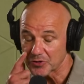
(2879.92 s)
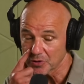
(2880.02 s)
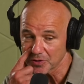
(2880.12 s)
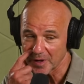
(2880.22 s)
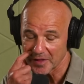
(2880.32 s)

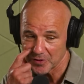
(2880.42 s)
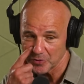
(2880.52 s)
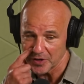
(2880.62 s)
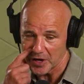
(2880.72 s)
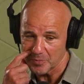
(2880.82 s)
talked about the
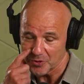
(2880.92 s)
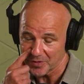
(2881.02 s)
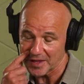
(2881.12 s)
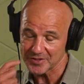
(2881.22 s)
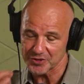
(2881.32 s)
audio book.
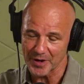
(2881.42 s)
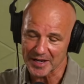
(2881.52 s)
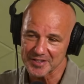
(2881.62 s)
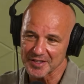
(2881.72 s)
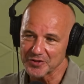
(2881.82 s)
That's you
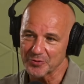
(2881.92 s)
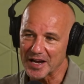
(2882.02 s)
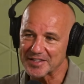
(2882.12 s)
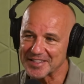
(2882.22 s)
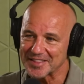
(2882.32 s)
actually
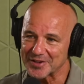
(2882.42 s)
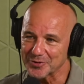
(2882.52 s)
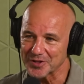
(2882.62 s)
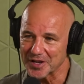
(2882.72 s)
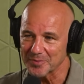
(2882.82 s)
narrating the
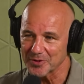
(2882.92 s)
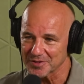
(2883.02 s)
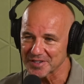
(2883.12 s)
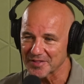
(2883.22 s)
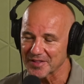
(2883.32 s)
audio
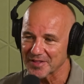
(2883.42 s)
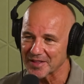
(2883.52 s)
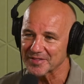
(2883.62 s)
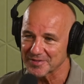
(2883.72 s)
book. So that